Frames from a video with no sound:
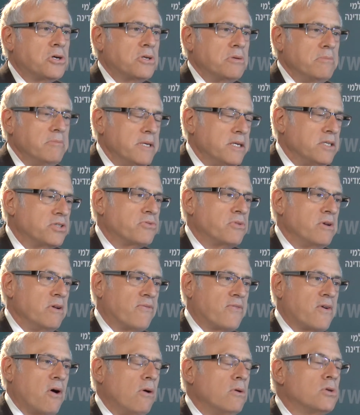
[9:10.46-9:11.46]
Ministry
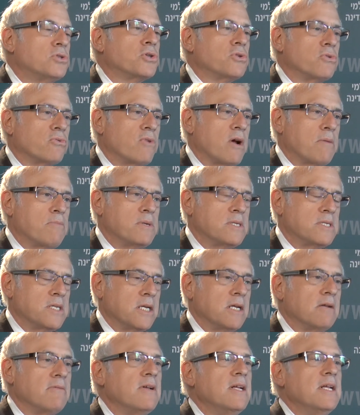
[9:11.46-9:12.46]
of Culture
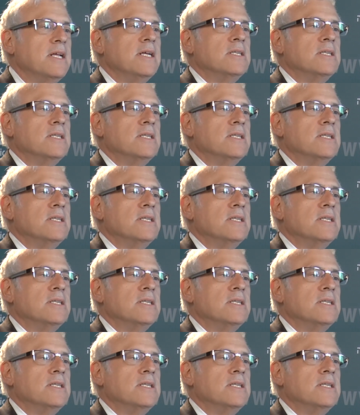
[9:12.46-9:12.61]
representative.